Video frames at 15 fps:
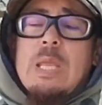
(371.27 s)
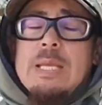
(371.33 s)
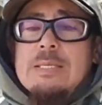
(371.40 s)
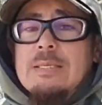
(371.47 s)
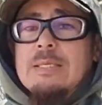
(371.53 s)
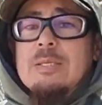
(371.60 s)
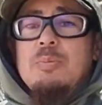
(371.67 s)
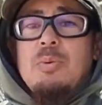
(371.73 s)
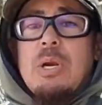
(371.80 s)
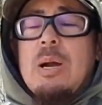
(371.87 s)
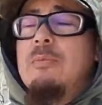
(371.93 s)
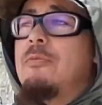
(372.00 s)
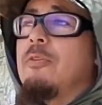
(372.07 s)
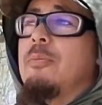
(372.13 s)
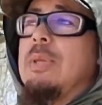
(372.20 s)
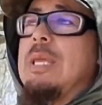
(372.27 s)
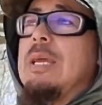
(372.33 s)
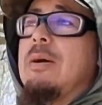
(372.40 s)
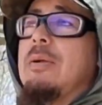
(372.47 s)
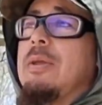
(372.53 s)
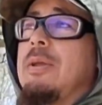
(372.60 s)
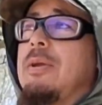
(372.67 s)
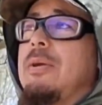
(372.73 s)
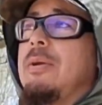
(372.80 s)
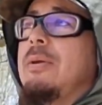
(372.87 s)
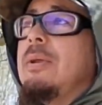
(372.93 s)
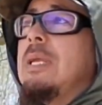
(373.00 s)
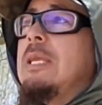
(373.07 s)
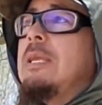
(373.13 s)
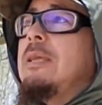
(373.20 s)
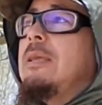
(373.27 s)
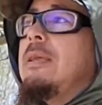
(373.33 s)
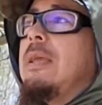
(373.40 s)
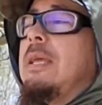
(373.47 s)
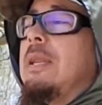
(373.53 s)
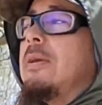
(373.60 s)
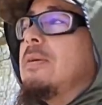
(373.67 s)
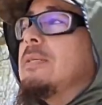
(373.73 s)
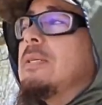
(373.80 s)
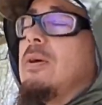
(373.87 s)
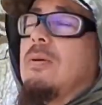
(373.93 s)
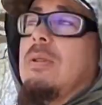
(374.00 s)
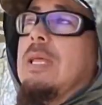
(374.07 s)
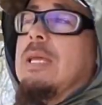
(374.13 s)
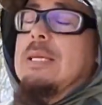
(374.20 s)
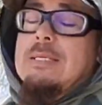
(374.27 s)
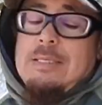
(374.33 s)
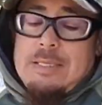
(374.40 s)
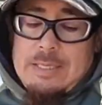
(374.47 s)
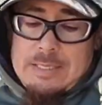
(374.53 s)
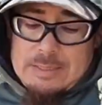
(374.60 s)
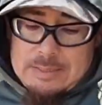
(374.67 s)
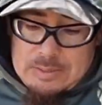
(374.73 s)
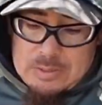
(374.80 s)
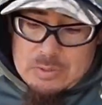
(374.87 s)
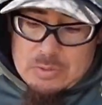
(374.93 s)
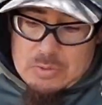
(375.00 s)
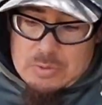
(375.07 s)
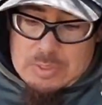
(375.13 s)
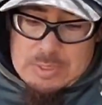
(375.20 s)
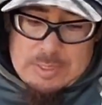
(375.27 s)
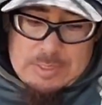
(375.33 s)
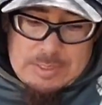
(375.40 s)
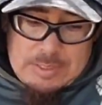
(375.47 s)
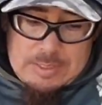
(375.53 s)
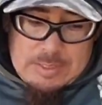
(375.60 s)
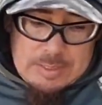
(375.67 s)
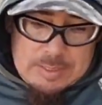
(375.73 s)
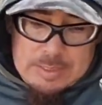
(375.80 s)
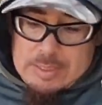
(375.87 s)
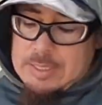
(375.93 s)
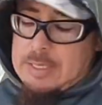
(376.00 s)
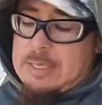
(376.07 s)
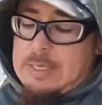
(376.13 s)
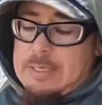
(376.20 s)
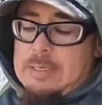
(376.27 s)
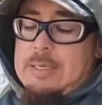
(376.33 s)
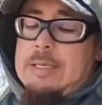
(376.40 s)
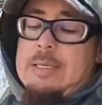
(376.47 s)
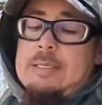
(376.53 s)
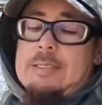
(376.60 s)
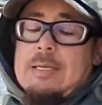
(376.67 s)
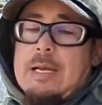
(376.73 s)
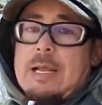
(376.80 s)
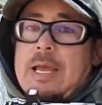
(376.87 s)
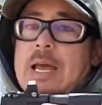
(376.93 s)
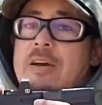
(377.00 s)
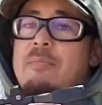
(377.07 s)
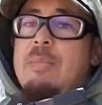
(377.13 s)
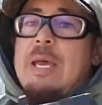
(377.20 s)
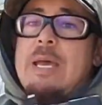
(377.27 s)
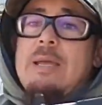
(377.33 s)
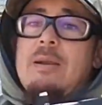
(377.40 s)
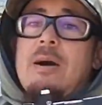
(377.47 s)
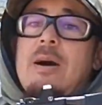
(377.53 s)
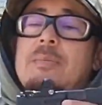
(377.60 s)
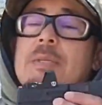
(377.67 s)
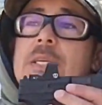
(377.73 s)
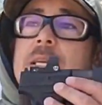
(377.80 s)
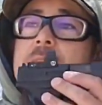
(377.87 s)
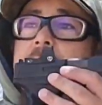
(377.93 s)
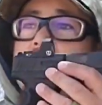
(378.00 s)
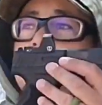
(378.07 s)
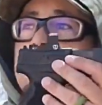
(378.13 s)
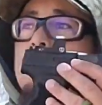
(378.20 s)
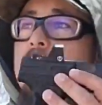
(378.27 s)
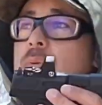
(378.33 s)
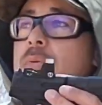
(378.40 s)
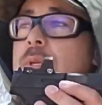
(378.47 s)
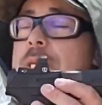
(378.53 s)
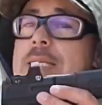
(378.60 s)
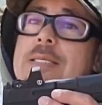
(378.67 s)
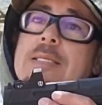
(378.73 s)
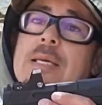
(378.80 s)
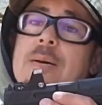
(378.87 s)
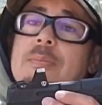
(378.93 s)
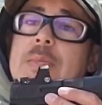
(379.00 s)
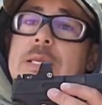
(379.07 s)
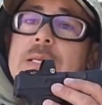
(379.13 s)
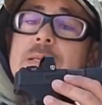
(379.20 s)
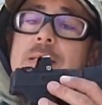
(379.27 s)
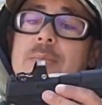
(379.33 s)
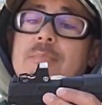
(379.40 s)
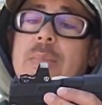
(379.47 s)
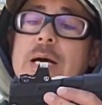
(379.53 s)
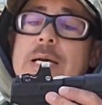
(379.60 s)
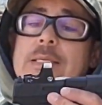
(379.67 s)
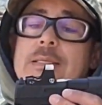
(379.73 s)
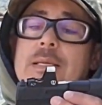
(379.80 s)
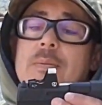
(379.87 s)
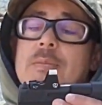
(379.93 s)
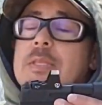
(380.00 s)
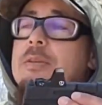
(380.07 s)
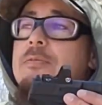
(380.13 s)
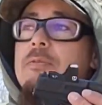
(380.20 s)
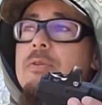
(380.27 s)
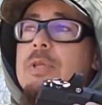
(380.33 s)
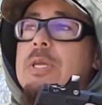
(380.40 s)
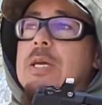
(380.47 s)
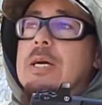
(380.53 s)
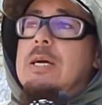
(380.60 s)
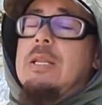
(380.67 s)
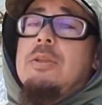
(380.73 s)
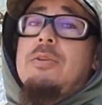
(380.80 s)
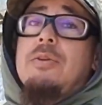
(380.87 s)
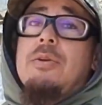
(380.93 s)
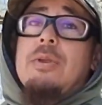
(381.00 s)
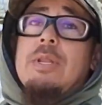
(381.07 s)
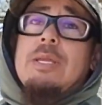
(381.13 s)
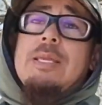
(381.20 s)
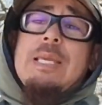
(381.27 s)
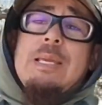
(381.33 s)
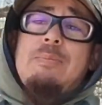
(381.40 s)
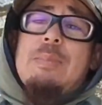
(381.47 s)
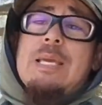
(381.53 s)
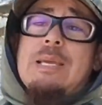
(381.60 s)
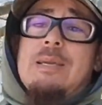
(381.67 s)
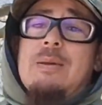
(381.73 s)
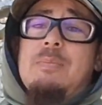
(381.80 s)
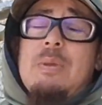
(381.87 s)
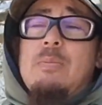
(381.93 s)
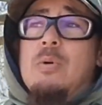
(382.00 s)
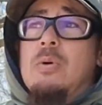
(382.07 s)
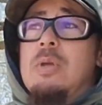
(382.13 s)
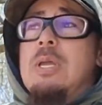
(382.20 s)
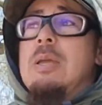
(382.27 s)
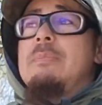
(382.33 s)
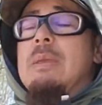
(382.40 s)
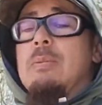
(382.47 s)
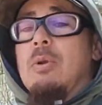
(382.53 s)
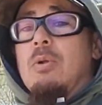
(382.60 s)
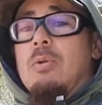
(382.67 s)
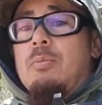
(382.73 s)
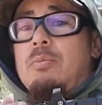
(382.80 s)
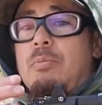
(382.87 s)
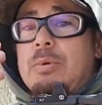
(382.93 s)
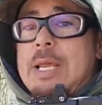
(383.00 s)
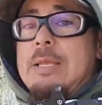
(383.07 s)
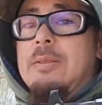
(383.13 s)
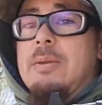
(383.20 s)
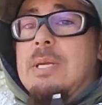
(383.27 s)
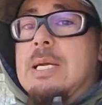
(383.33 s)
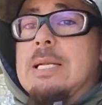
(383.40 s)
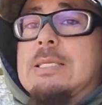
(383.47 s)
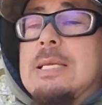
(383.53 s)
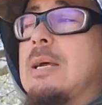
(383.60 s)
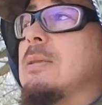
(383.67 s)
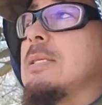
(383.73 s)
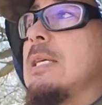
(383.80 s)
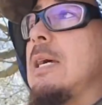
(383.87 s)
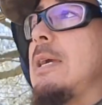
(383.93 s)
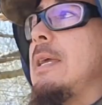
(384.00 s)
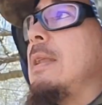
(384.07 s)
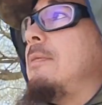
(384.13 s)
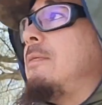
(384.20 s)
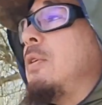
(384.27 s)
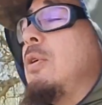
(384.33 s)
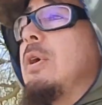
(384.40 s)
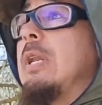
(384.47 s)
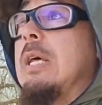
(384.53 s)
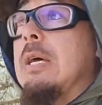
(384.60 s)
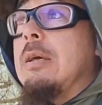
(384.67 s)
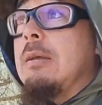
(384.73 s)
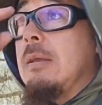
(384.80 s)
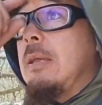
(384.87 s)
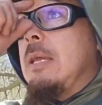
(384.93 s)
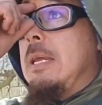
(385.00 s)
it's just a problem for me out here in Arizona, like I said. So it's not a half bad optic. If you need something, buy something for the gun, and you're gonna keep that gun. People don't take their guns outside. If you're gonna